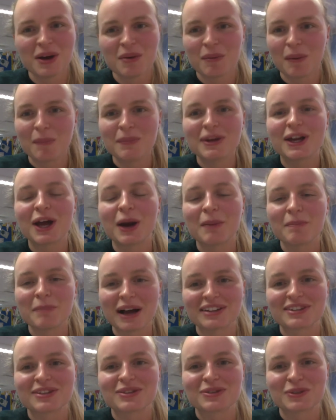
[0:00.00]
When we come
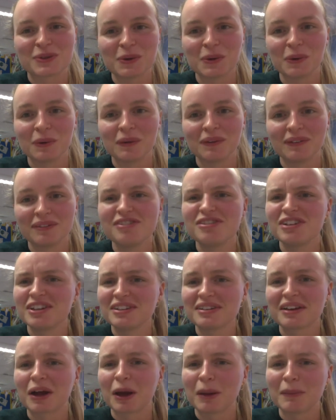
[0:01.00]
back to school. It
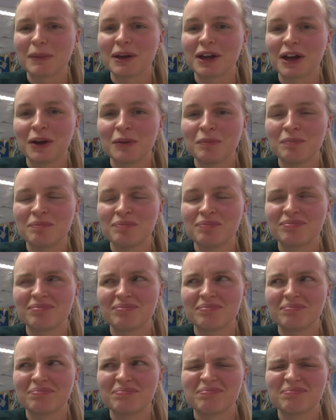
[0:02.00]
feels like coming home.
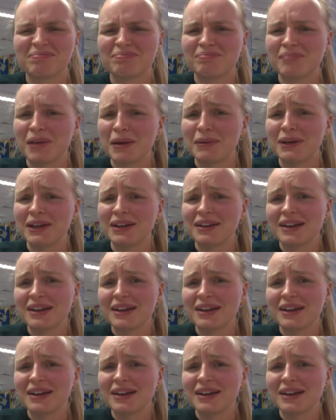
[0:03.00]
Maybe.